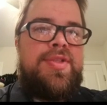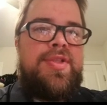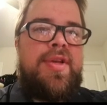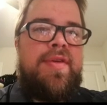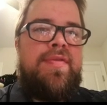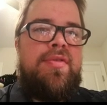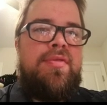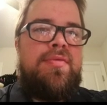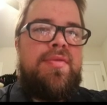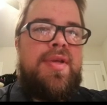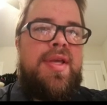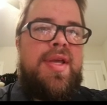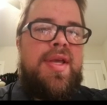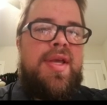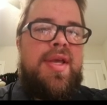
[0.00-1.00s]
Stuffle,
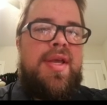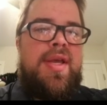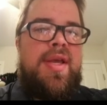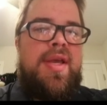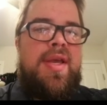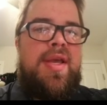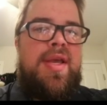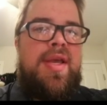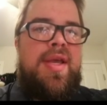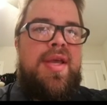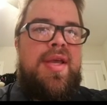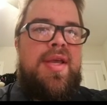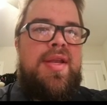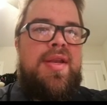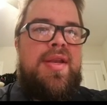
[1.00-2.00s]

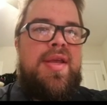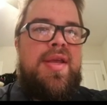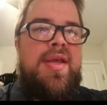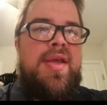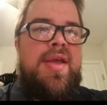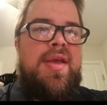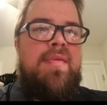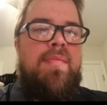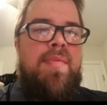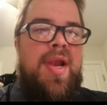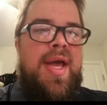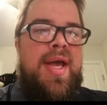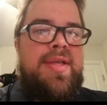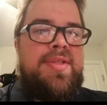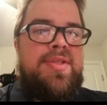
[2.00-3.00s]
and
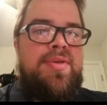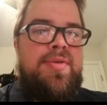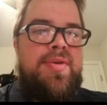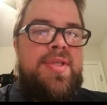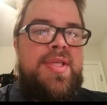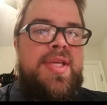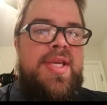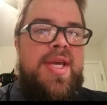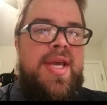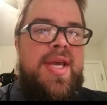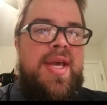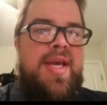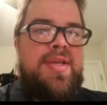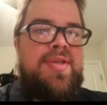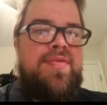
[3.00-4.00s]
Blastoise
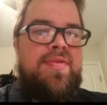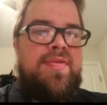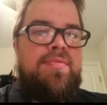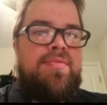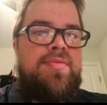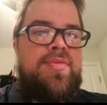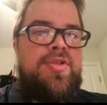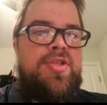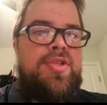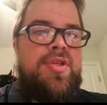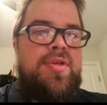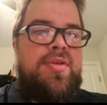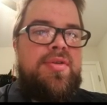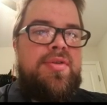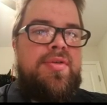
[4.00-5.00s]
EX from
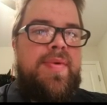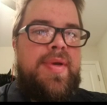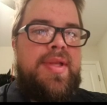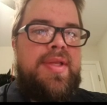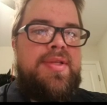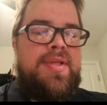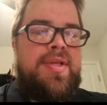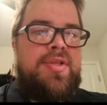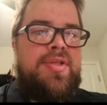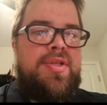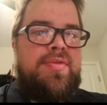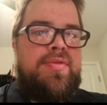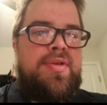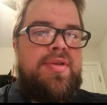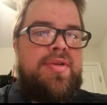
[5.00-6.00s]
wait, that's not
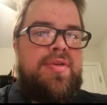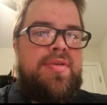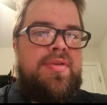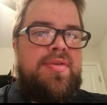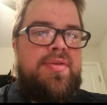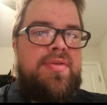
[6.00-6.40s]
generate.